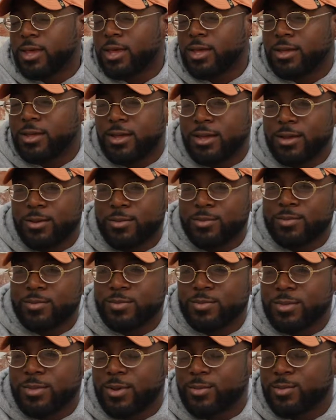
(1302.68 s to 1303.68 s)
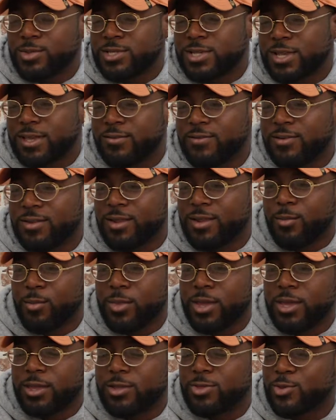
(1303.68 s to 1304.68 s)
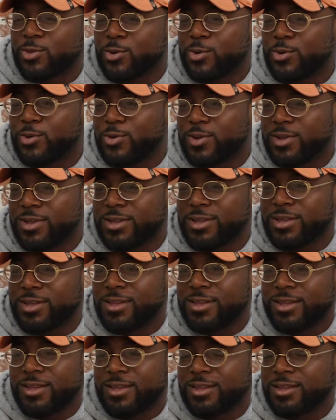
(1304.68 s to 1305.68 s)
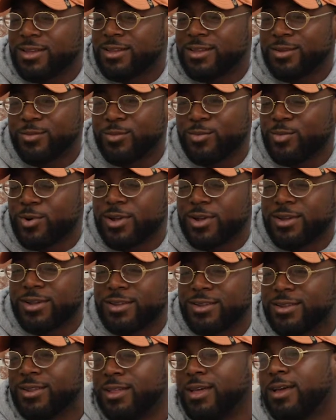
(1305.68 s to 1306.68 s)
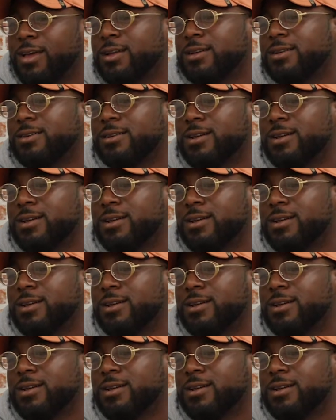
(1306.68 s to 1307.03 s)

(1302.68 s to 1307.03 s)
that I'm safe and I make it through. Bruh, like